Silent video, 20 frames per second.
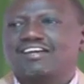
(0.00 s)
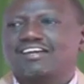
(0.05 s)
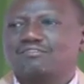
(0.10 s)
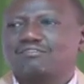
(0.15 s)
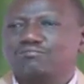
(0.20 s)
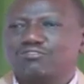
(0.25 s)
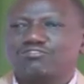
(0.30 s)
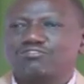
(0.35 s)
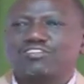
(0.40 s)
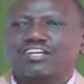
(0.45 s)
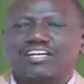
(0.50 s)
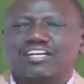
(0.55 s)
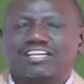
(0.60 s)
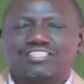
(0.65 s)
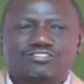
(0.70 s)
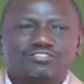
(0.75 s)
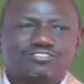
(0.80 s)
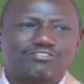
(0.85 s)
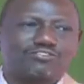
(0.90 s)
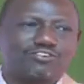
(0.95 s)

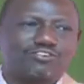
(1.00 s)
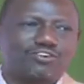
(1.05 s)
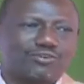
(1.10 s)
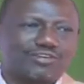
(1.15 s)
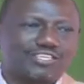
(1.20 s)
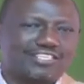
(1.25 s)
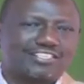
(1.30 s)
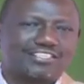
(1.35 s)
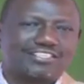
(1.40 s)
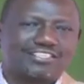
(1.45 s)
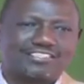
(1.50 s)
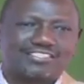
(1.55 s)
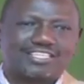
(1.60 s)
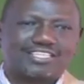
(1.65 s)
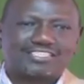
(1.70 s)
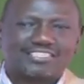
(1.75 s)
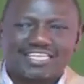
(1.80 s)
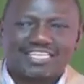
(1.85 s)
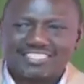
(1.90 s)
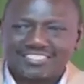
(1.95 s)
uh, you don't need any
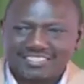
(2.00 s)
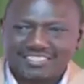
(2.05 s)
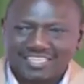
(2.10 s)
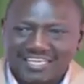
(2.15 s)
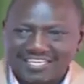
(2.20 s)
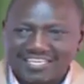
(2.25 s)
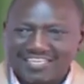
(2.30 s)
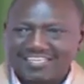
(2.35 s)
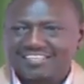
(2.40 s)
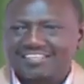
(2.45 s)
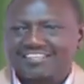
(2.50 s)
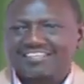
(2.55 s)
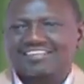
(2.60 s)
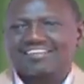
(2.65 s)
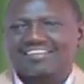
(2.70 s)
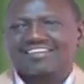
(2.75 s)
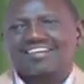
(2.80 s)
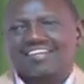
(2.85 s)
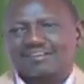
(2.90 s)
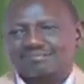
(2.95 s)
orientation around here.
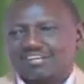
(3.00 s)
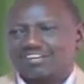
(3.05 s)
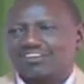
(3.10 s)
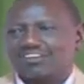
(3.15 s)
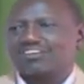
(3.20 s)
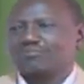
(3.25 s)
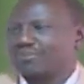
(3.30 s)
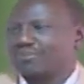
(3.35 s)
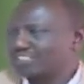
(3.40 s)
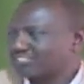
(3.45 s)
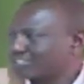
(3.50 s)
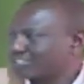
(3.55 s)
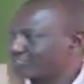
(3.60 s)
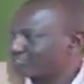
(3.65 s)
We are